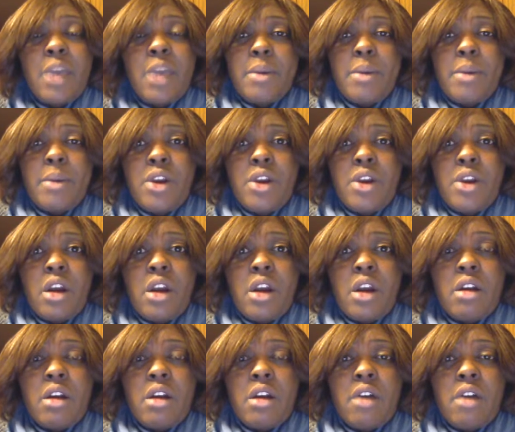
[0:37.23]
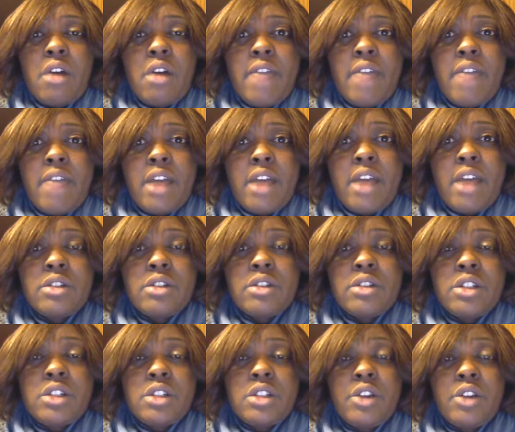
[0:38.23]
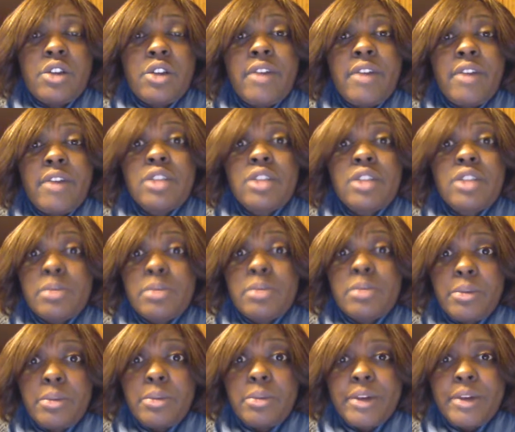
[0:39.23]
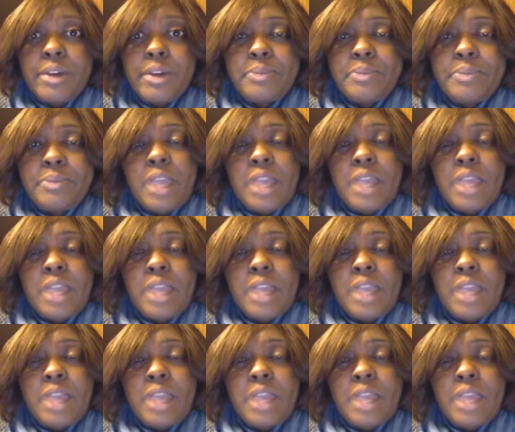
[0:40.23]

a webinar around your financial blueprint